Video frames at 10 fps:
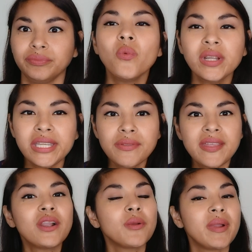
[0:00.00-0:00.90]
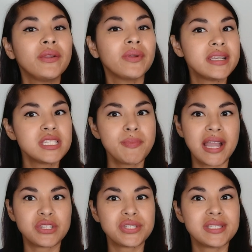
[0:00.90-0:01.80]
What do you think are my greatest
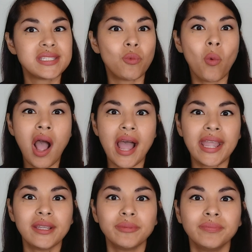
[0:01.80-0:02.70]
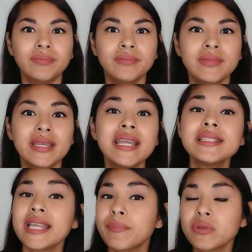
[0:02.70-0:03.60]
passions and why?
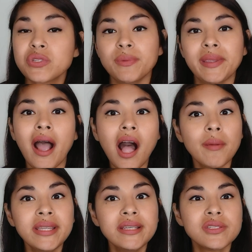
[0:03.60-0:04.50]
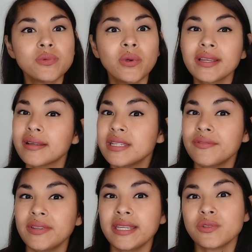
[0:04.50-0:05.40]
Examples could be hobbies, work
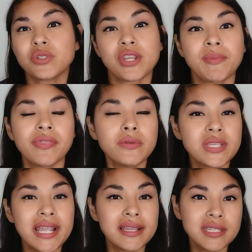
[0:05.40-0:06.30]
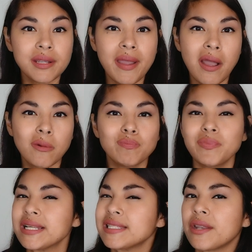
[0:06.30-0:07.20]
activities, which I'm enthusiastic about,
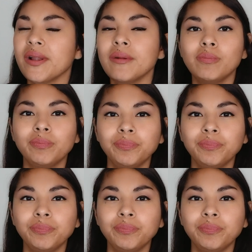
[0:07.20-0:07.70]
etc.